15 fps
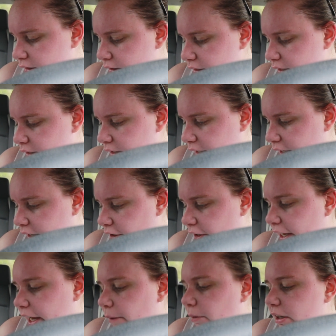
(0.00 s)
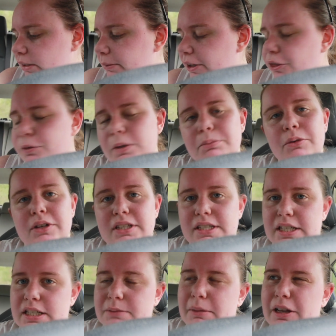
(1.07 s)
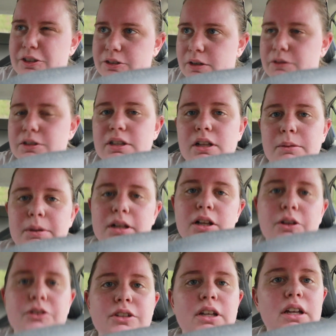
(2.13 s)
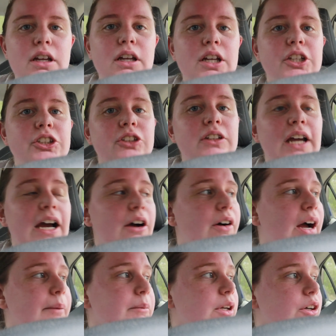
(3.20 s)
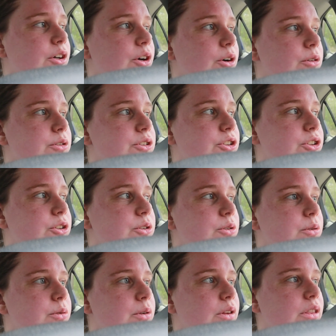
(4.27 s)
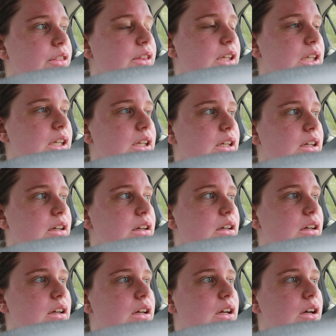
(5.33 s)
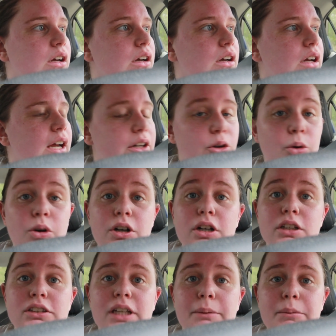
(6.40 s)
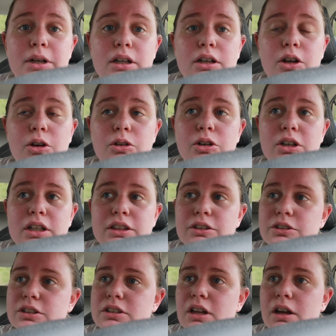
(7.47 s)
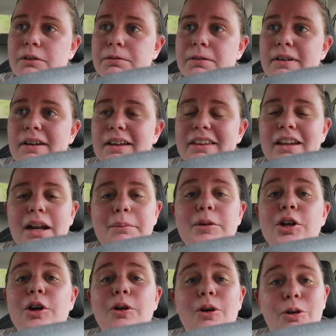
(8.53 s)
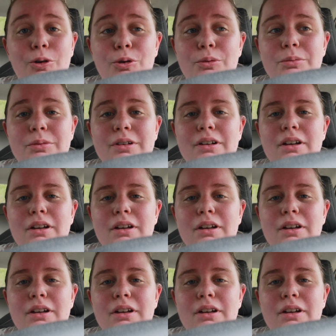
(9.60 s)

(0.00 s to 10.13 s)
today. Okay, I walked about 3.6 miles, so I was a little bit close. So now I'm gonna go to the headquarters. I'm gonna go look at their stuff, and then I'm gonna go home